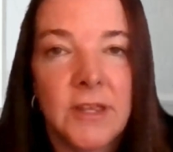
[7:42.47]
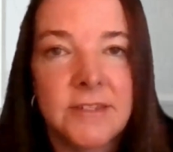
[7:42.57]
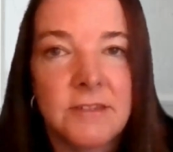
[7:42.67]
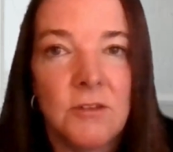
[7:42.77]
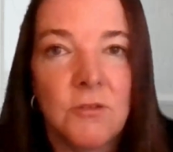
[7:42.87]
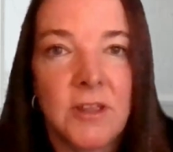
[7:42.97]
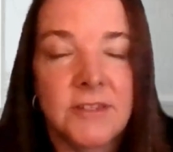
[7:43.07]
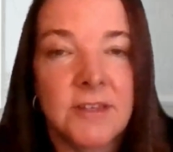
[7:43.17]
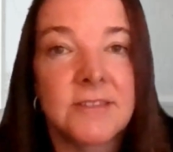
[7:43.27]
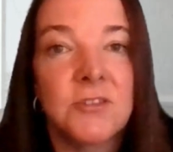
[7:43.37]

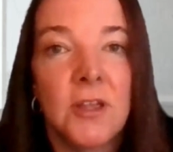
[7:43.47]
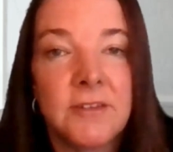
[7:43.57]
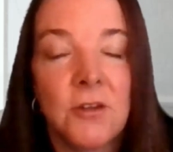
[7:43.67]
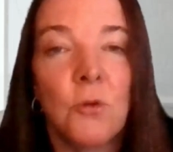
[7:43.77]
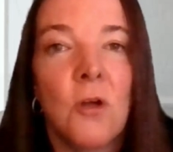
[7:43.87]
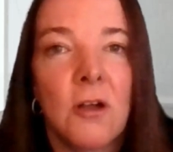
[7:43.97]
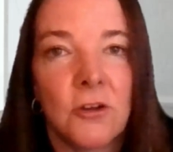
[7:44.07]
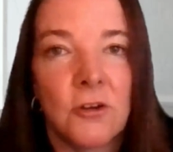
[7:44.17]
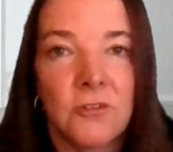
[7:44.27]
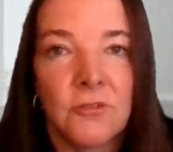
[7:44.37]
It no
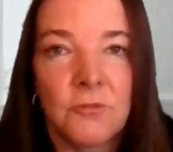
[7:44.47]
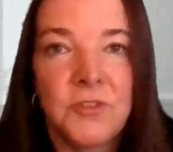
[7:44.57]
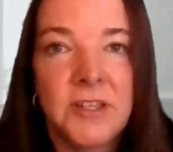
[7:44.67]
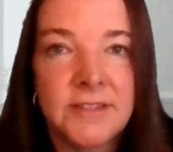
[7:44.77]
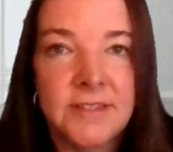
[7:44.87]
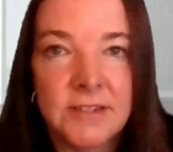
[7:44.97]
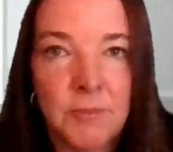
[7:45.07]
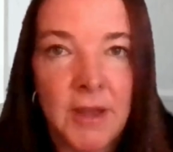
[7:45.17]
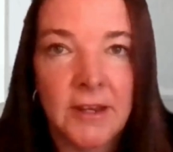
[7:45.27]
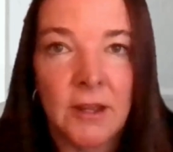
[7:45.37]
longer feeds
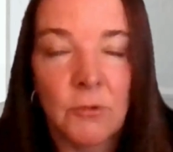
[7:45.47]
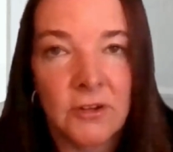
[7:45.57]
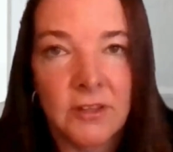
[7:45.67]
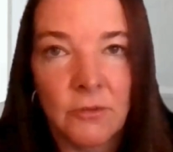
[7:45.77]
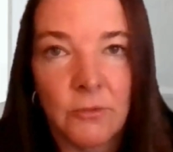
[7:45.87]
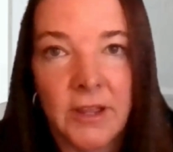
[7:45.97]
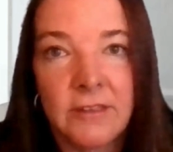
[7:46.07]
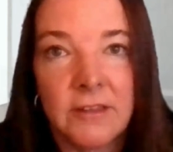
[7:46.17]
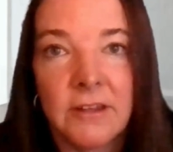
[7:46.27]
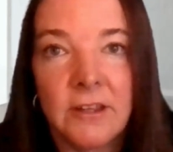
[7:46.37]
into my network in the
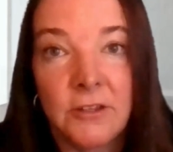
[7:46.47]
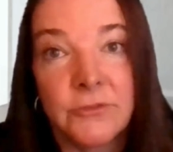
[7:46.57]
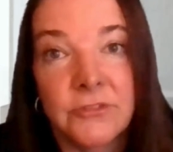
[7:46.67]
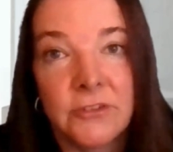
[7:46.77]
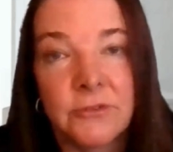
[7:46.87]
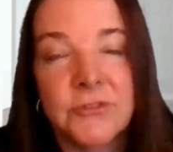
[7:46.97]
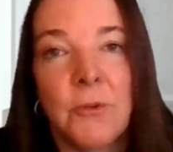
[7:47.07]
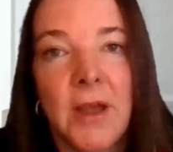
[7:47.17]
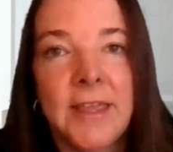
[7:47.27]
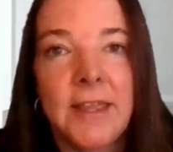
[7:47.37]
way that it used to,
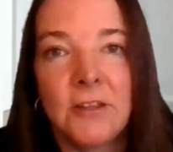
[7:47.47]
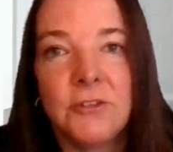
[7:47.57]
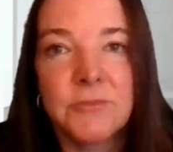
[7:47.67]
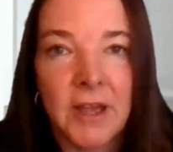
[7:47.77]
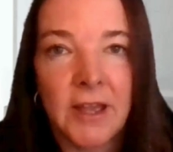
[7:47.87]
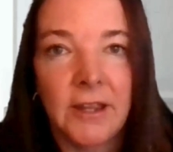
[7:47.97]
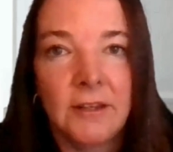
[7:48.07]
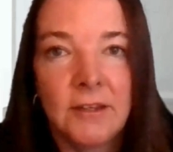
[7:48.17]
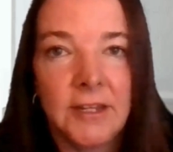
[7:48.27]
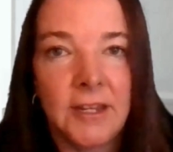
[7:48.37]
so I can't use
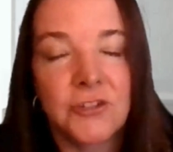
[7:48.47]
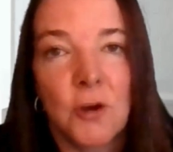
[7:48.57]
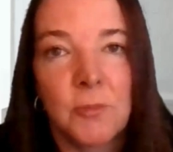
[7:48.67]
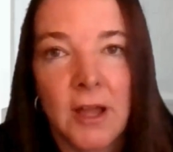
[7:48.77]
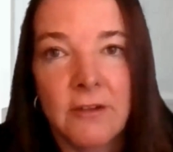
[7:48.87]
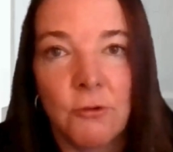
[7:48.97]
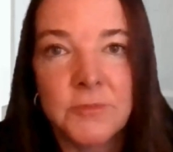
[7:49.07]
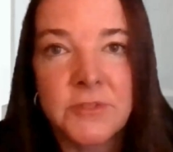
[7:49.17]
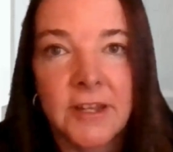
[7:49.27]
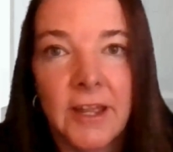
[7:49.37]
my EHR
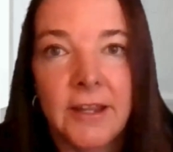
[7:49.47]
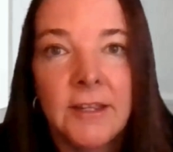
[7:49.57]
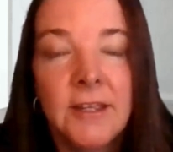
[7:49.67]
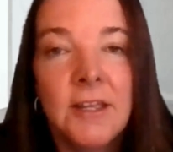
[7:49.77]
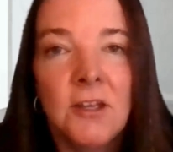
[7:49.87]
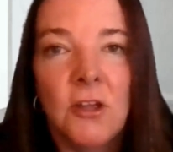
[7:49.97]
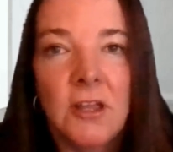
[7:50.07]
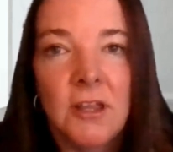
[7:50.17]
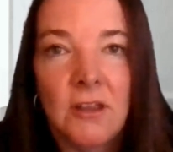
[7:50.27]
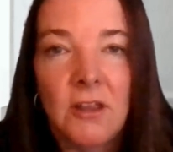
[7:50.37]
platform today.
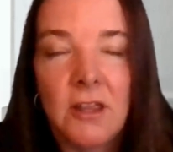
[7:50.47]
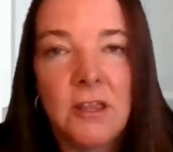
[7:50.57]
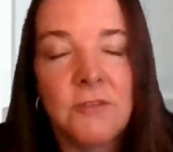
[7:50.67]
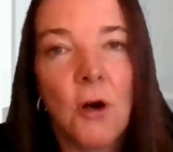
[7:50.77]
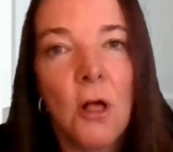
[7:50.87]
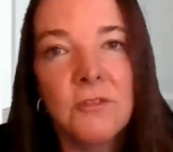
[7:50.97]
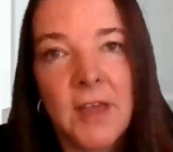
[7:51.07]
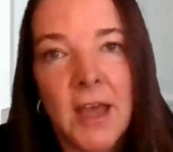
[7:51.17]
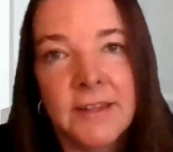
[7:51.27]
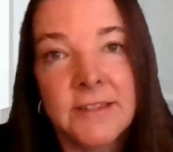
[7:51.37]
If all
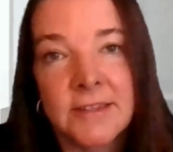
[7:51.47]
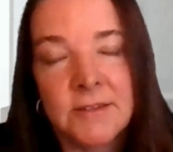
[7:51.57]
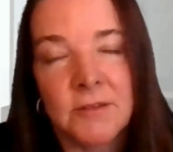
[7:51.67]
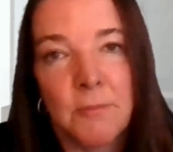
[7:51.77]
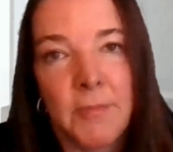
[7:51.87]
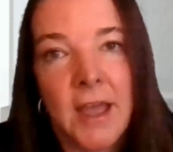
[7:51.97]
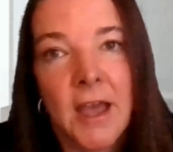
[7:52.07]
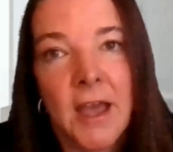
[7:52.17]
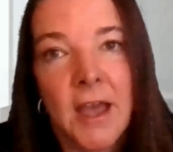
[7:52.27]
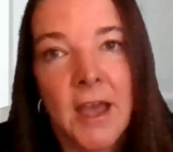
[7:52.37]
of that isn't
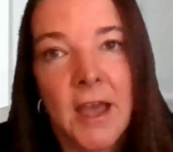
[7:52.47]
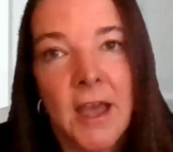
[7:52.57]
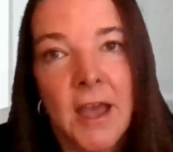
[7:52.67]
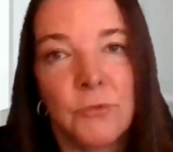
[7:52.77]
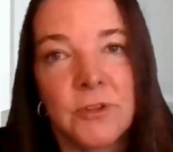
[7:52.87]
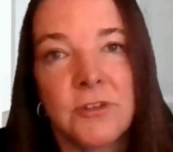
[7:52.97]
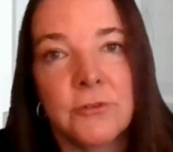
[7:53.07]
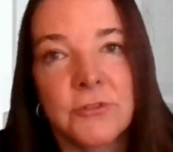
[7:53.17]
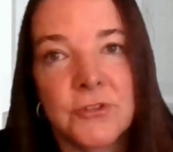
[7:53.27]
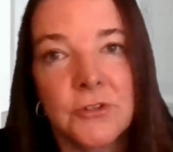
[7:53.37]
mapped out with
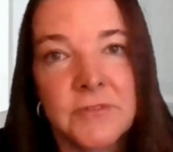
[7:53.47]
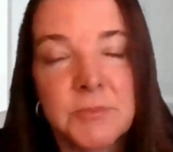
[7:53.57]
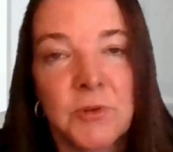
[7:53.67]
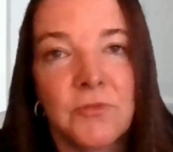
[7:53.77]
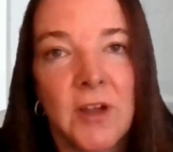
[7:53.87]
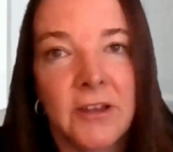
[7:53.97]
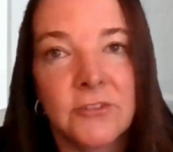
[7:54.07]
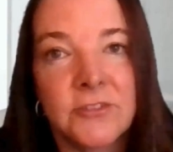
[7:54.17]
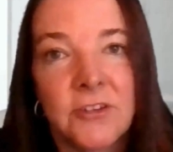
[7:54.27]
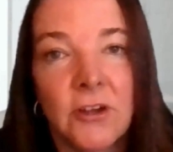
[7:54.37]
your service
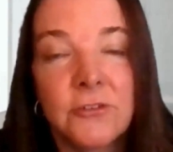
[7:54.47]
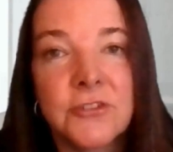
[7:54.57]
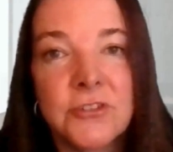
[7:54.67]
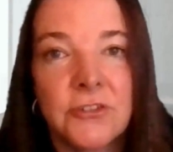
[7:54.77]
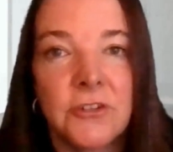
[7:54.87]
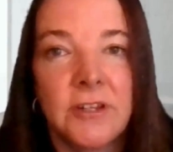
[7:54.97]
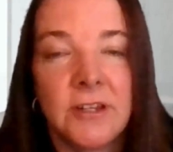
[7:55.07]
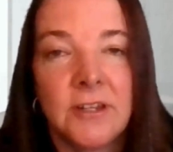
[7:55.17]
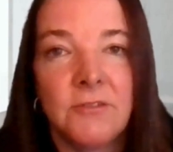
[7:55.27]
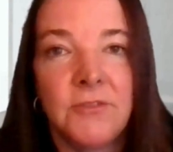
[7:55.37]
providers and understood
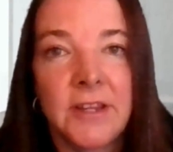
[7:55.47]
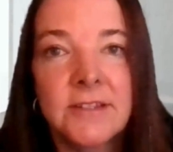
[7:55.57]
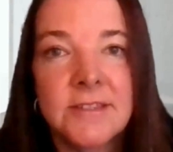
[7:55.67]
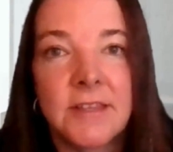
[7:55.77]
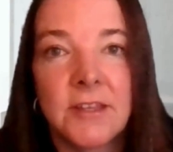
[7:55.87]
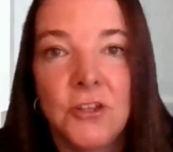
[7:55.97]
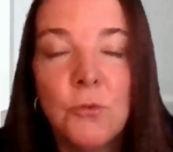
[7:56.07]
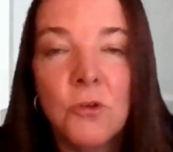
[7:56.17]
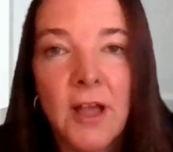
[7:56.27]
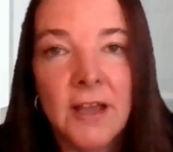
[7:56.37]
in advance, then
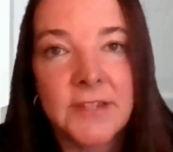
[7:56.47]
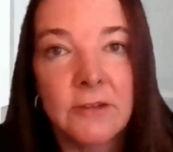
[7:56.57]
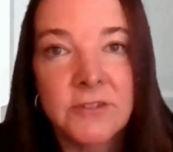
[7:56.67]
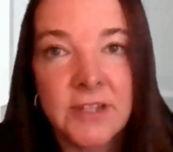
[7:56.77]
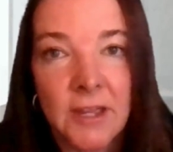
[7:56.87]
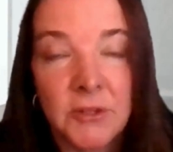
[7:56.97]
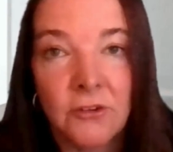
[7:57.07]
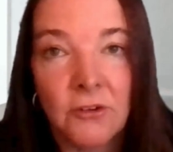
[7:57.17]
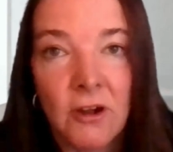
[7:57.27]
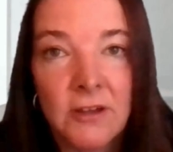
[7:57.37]
you will have downtime
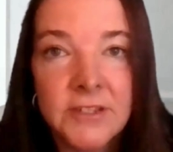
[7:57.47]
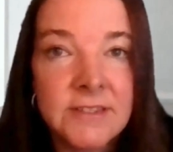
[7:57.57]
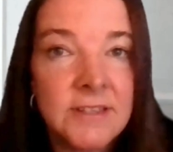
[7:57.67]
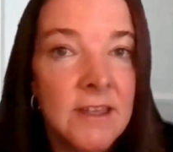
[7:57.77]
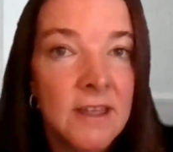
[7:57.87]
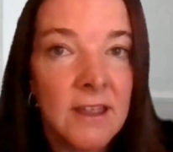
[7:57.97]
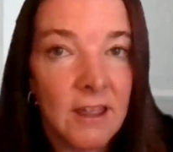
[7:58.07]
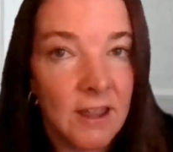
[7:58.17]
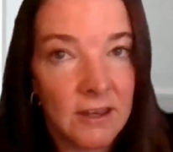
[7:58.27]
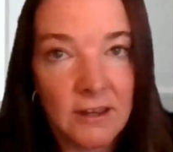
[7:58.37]
in your office,
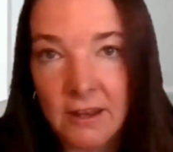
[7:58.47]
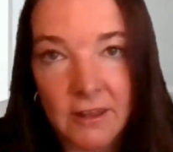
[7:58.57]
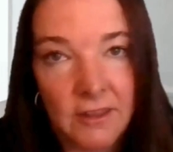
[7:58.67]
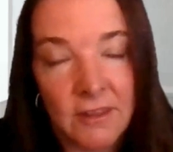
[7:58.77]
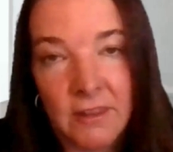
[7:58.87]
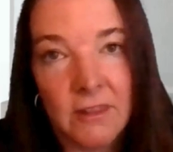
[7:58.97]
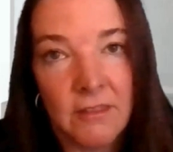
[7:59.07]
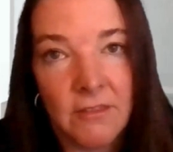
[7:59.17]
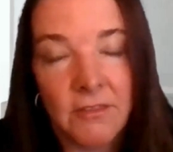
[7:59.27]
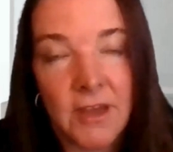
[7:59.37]
and
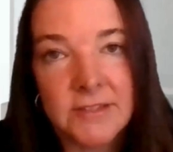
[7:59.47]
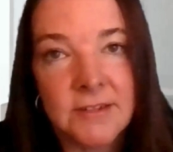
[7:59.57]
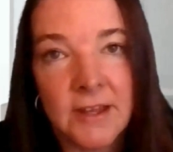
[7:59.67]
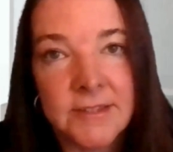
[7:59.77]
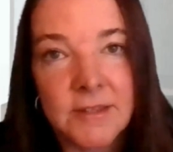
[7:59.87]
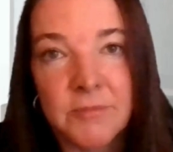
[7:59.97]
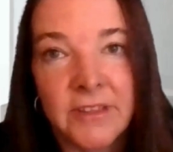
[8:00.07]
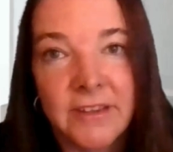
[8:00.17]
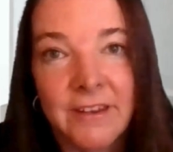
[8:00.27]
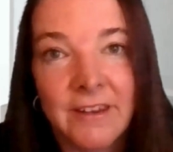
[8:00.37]
that's not
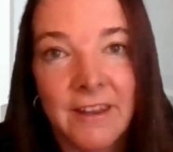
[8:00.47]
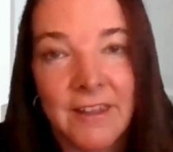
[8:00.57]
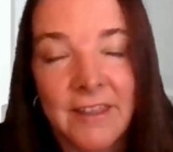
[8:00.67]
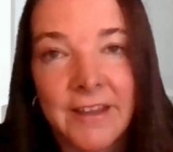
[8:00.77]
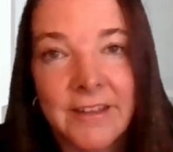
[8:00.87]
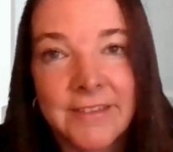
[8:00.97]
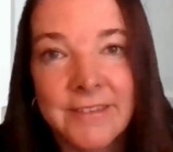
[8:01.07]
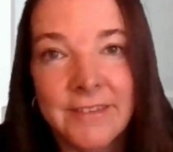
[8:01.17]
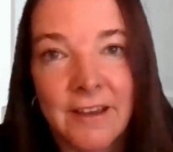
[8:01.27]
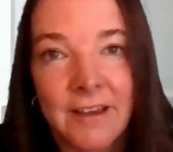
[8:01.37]
something
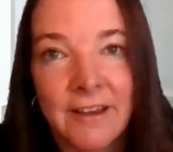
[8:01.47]
that